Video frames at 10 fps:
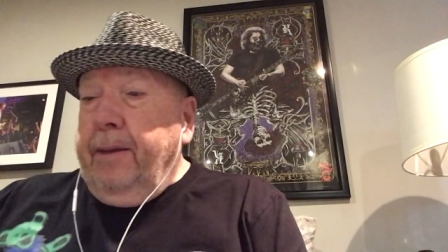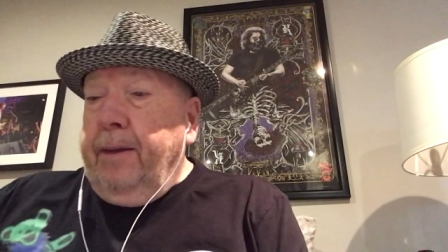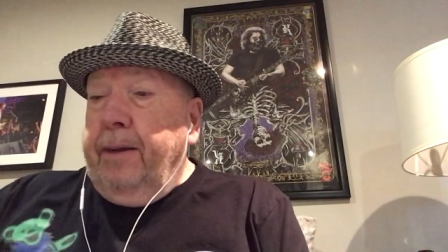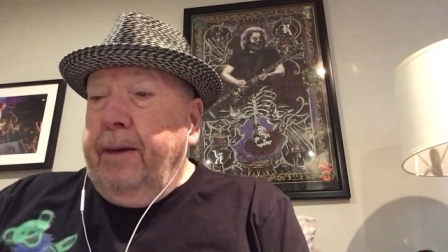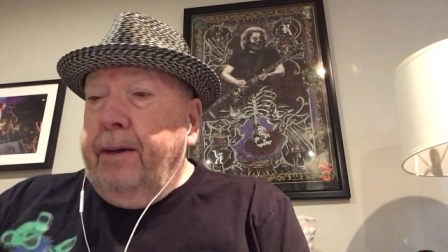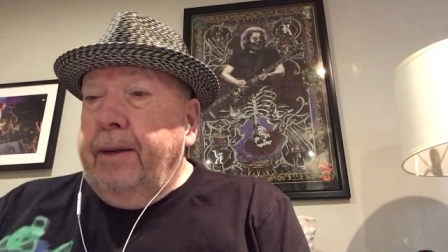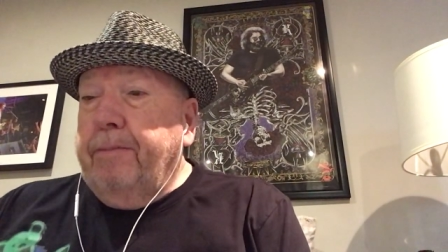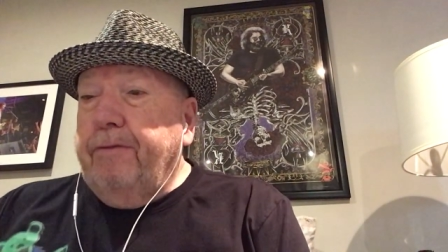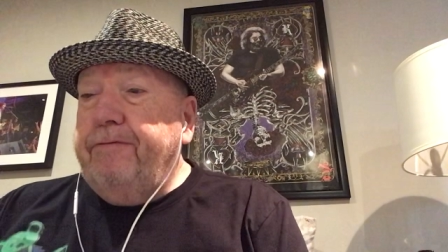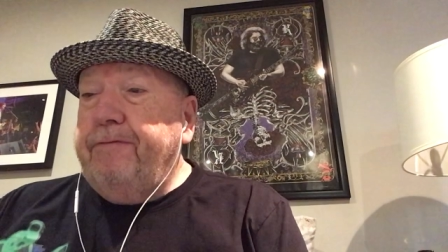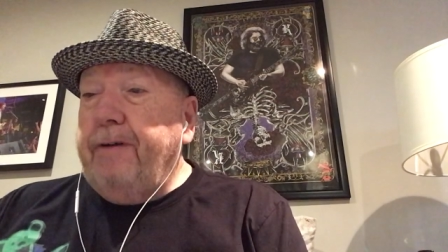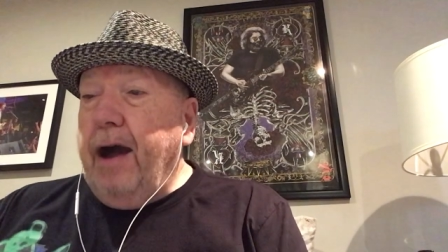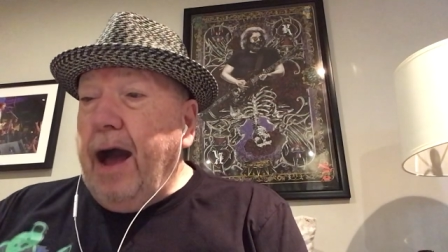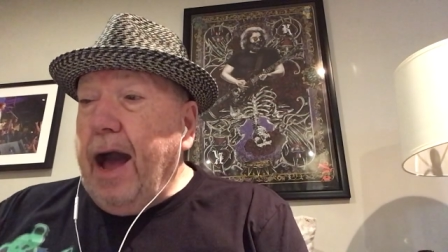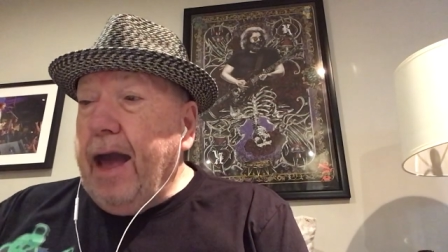Oh, number
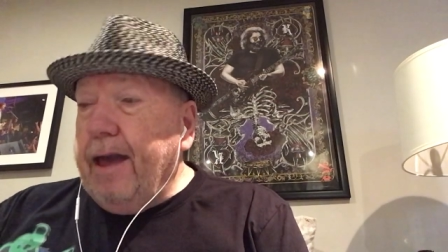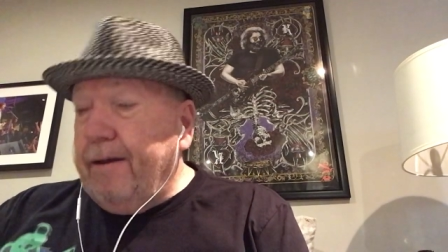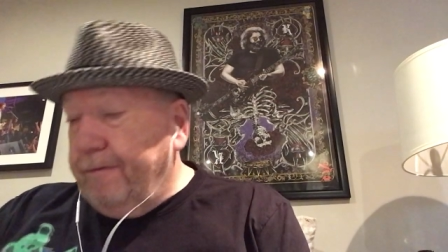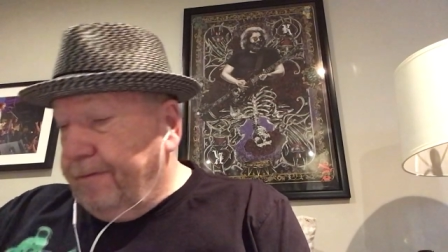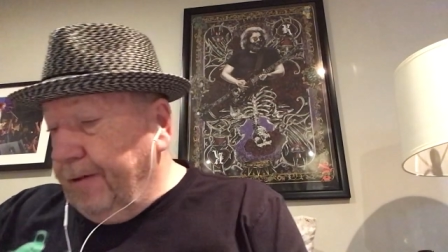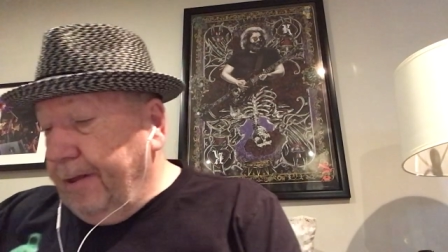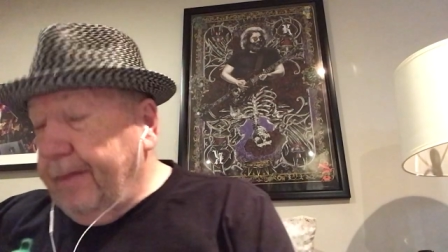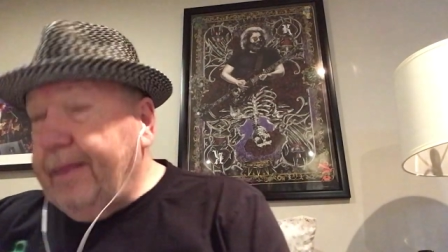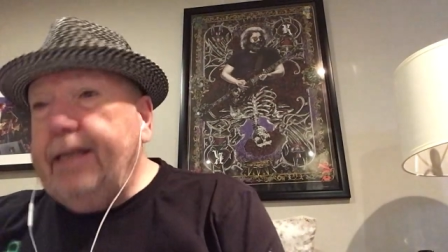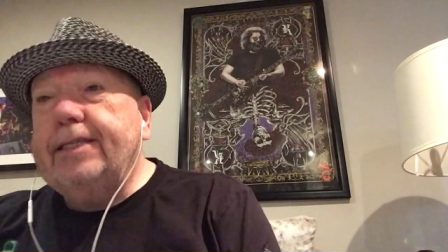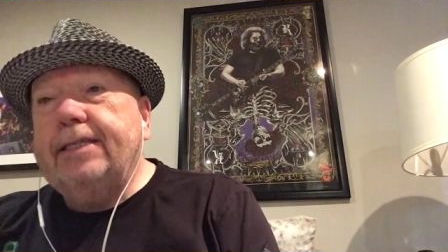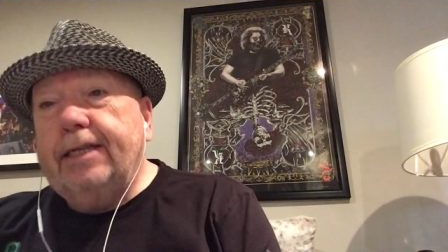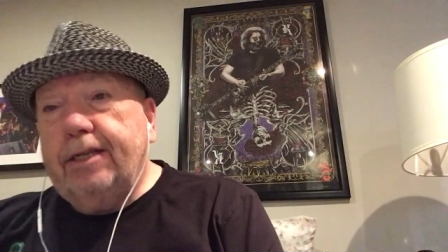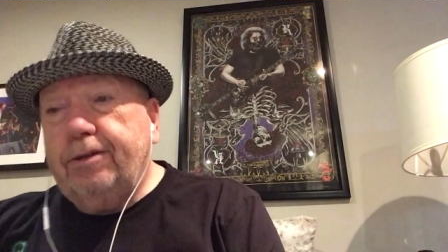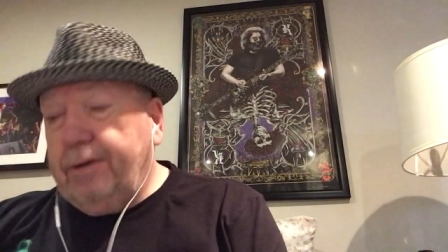five. This is
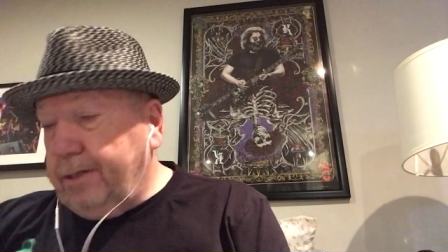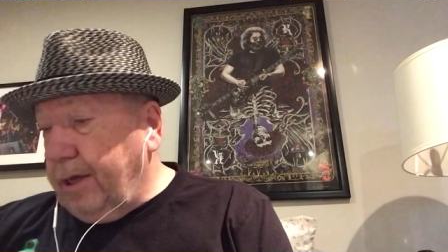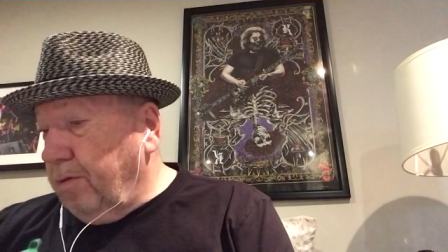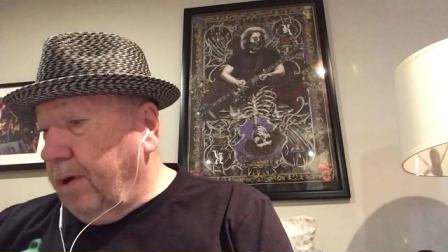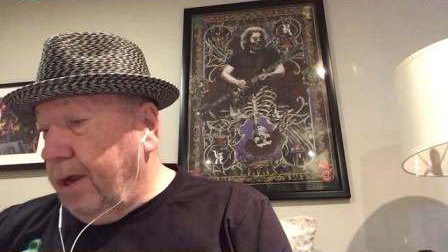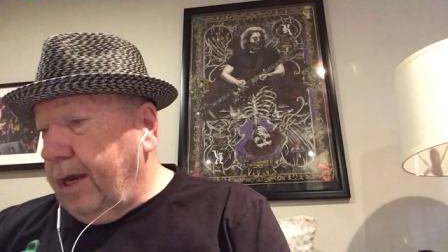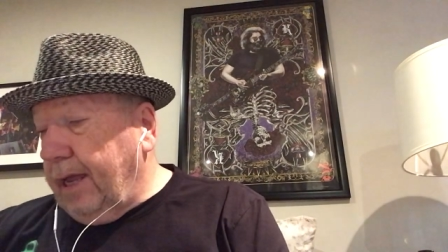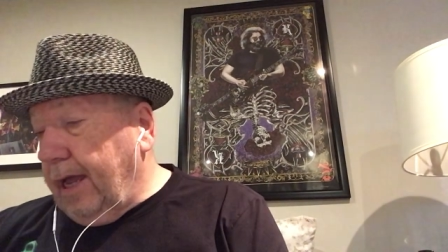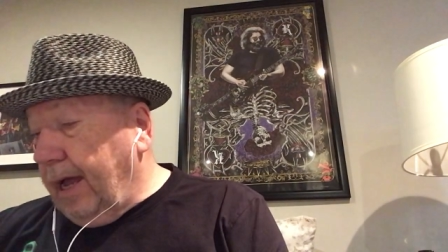an interesting one.